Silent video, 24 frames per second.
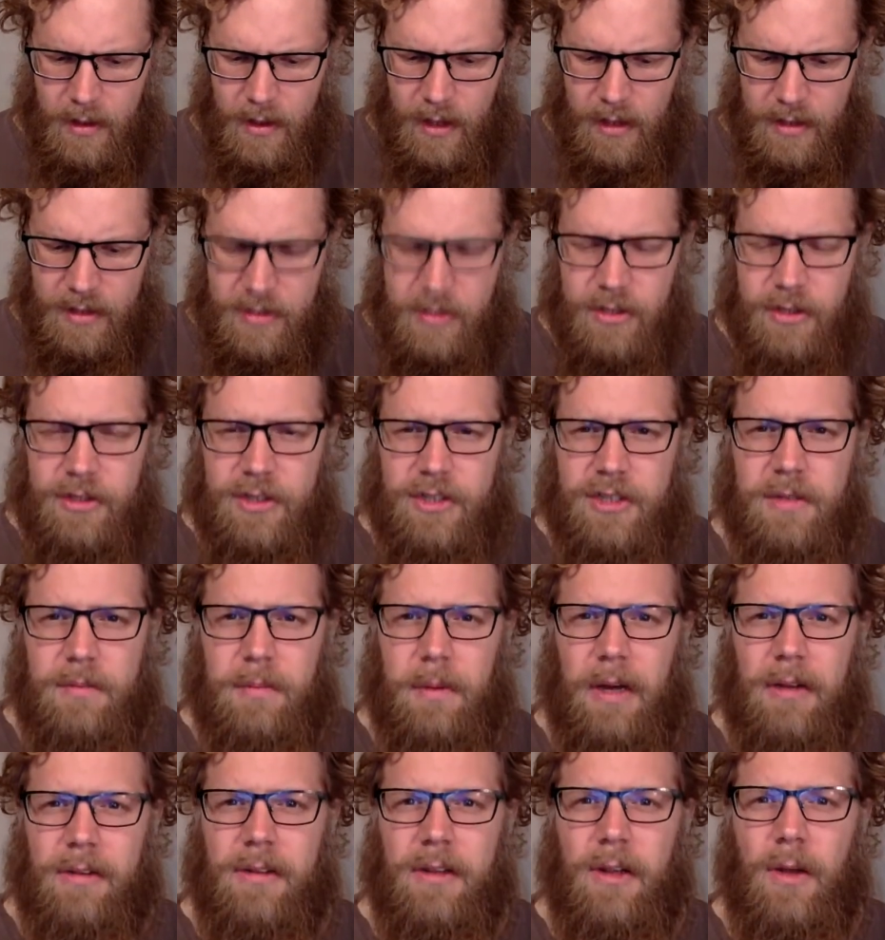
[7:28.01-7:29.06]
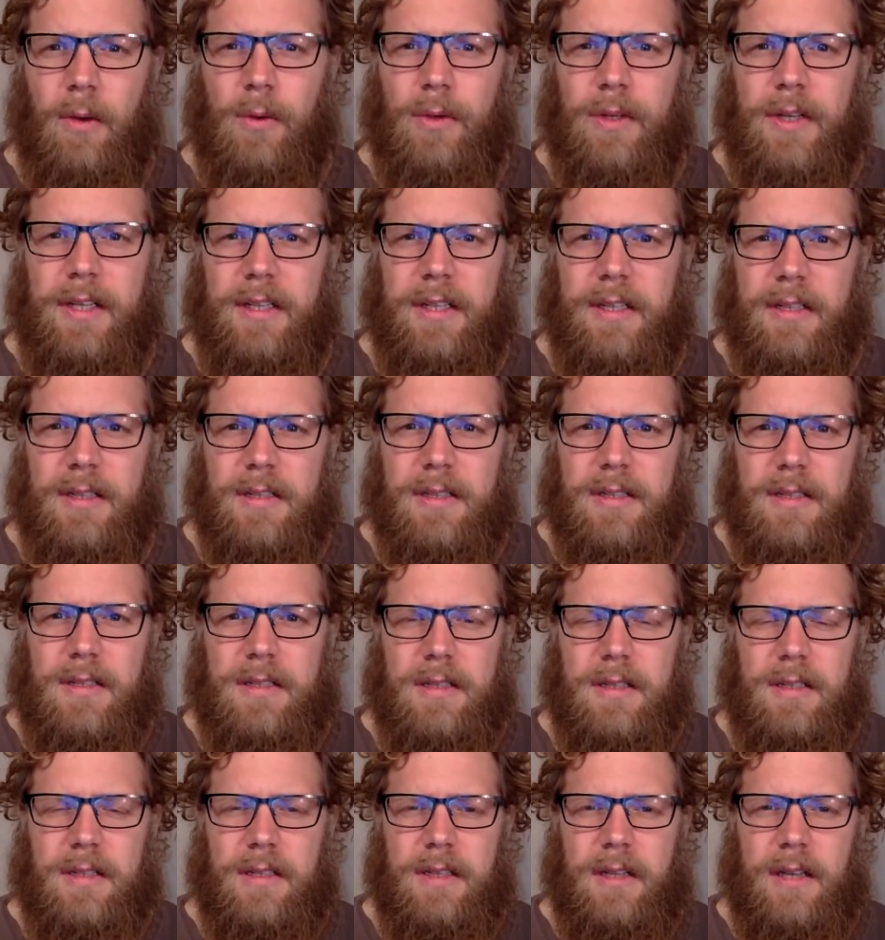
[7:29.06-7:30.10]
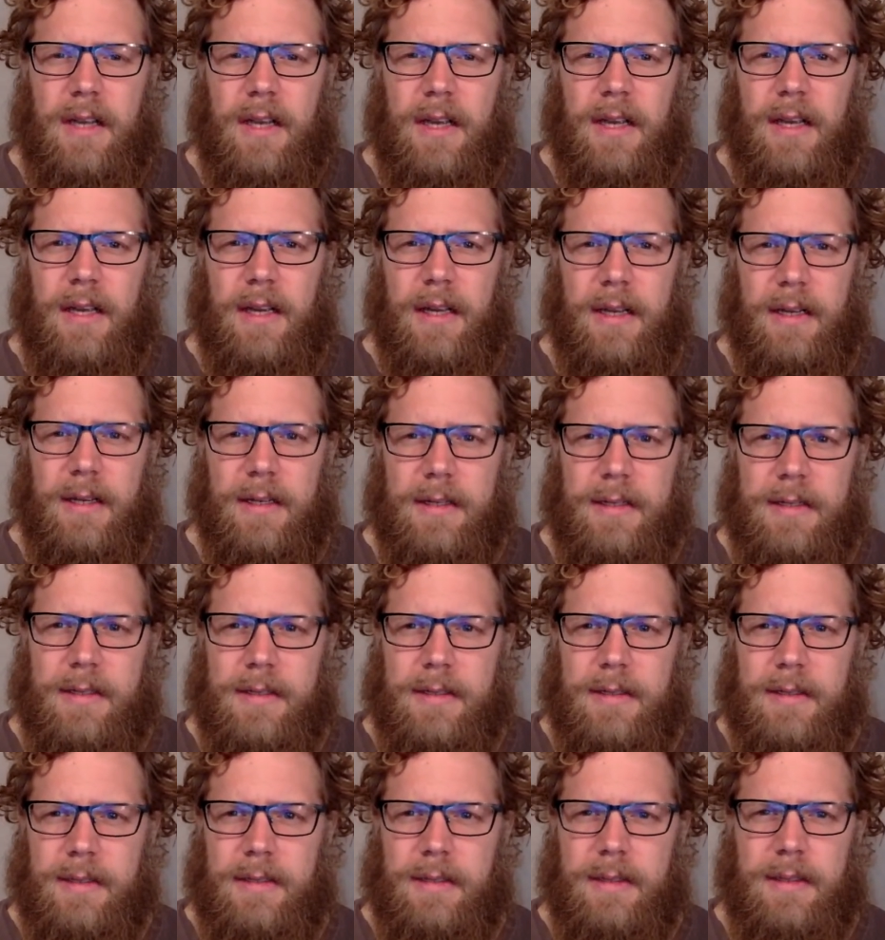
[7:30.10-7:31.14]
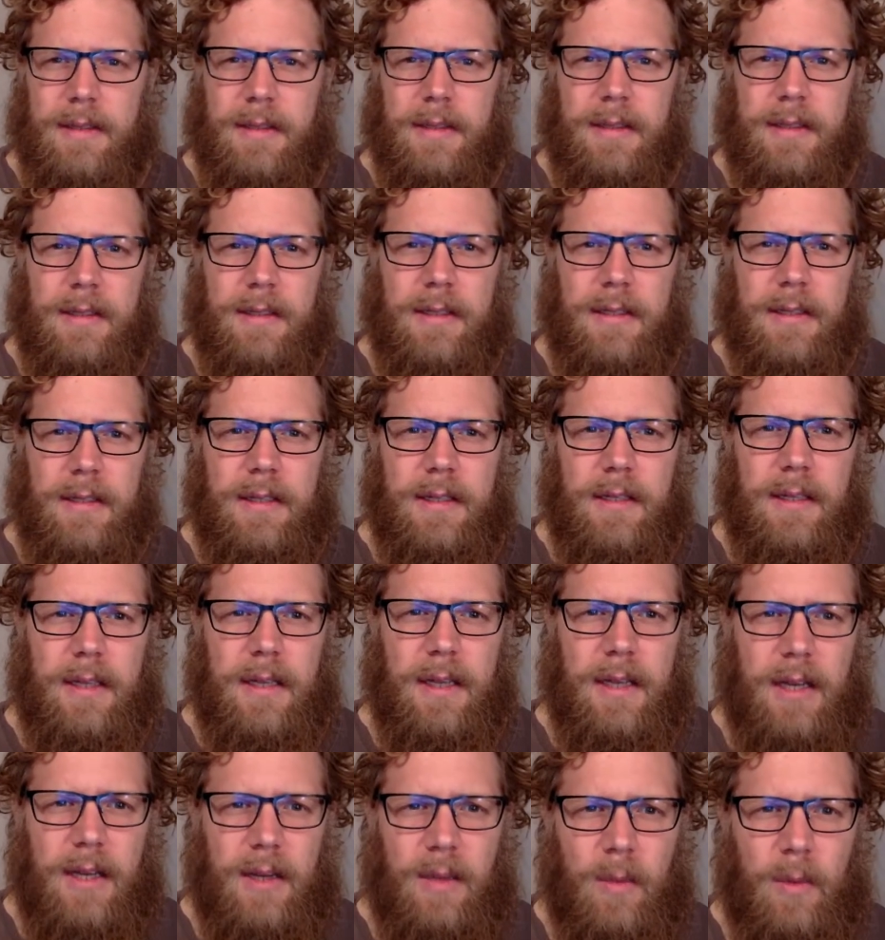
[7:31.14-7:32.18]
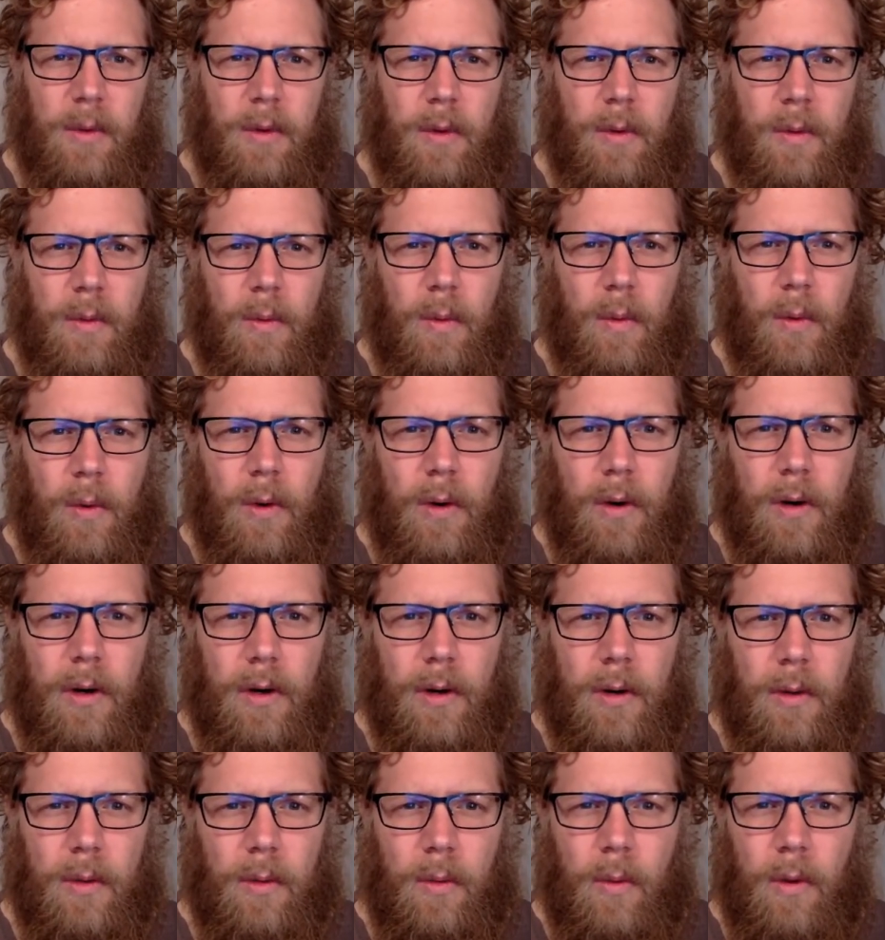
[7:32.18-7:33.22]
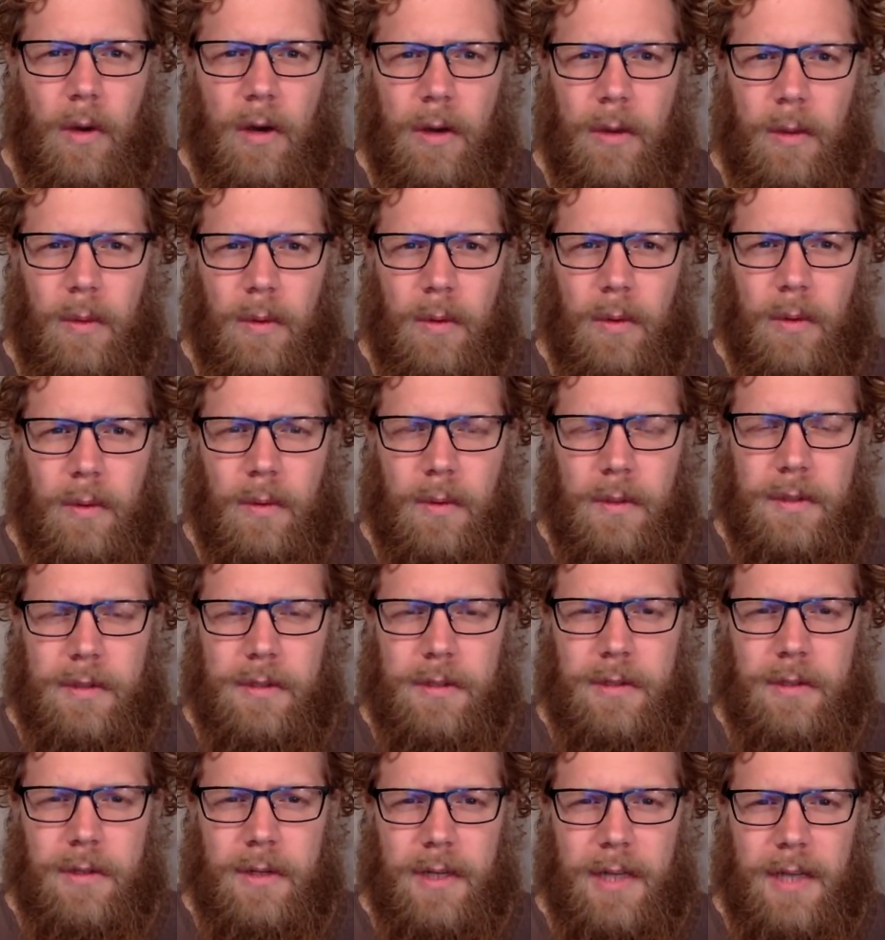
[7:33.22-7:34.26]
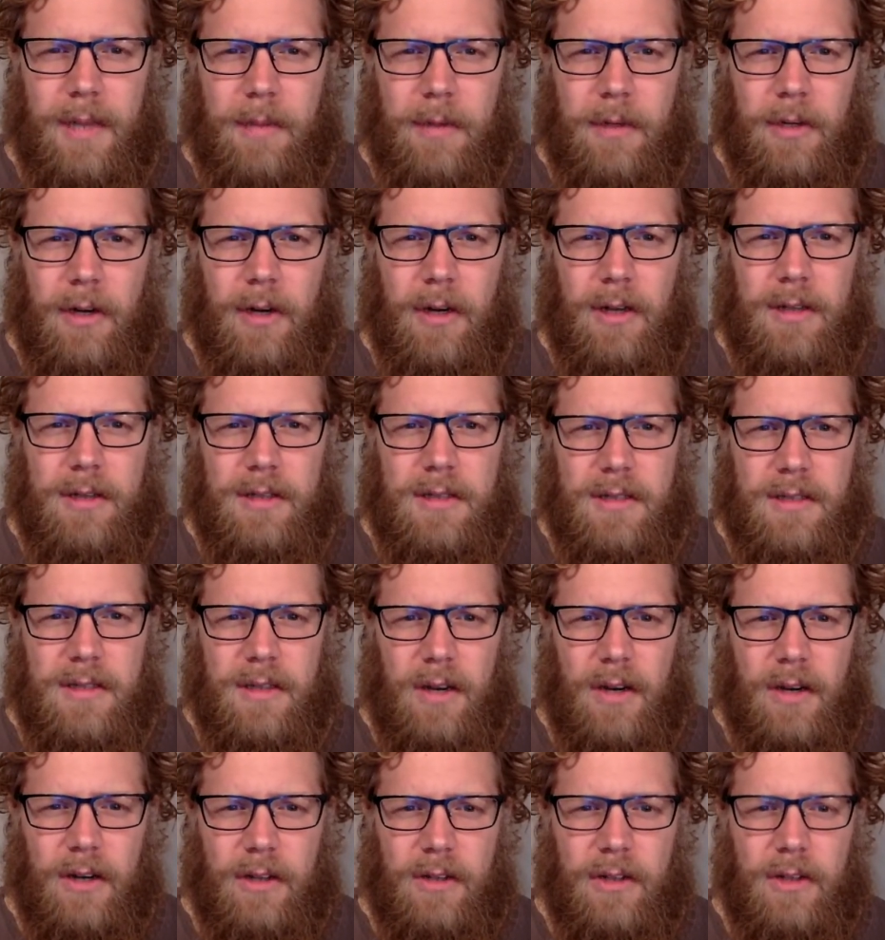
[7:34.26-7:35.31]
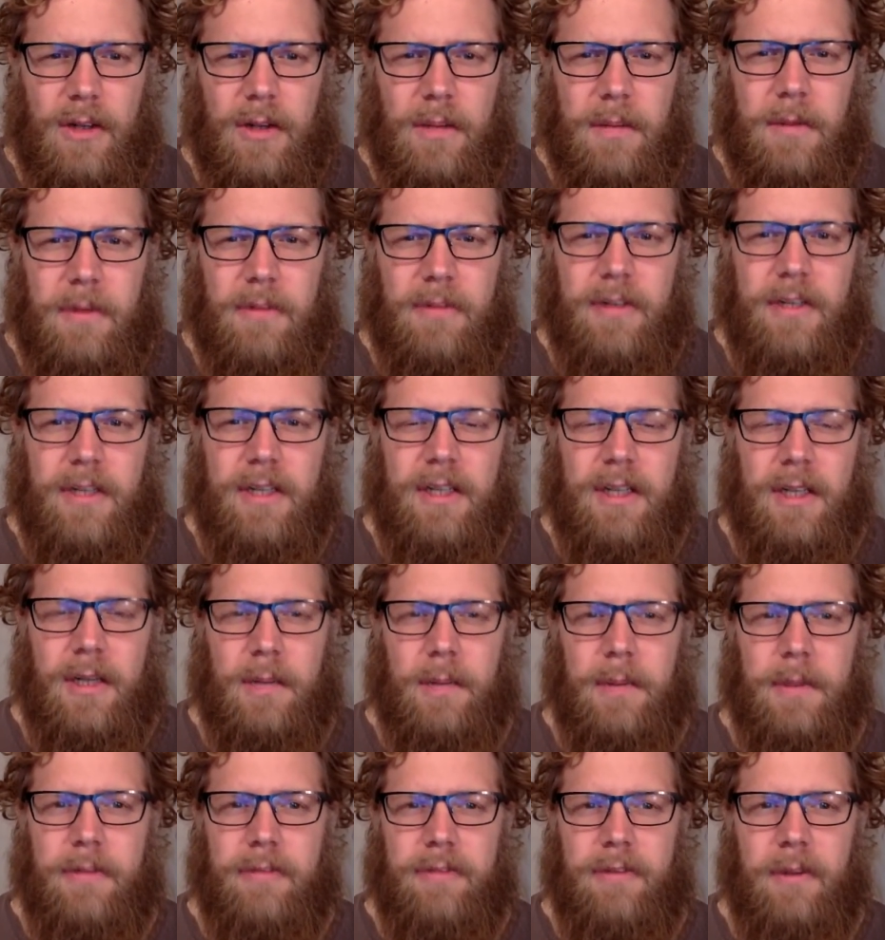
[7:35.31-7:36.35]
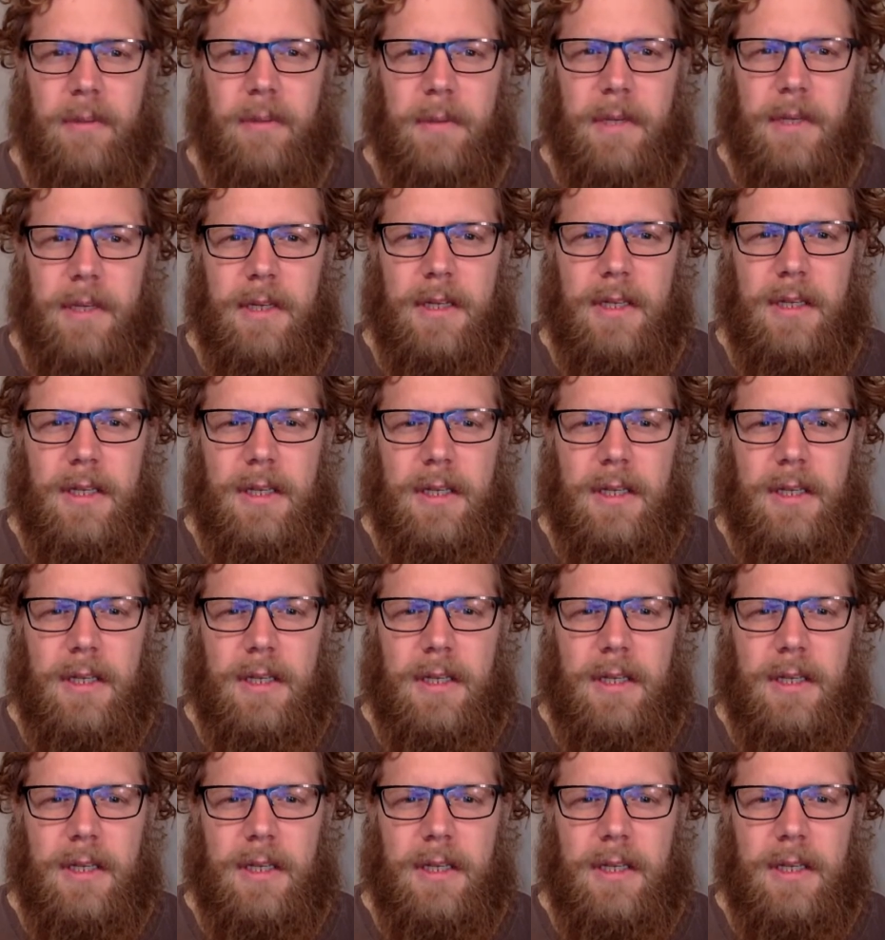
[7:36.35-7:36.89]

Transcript: I searched about loneliness and World War I, World War II, and I came across this article. I'm going to read a little bit from it.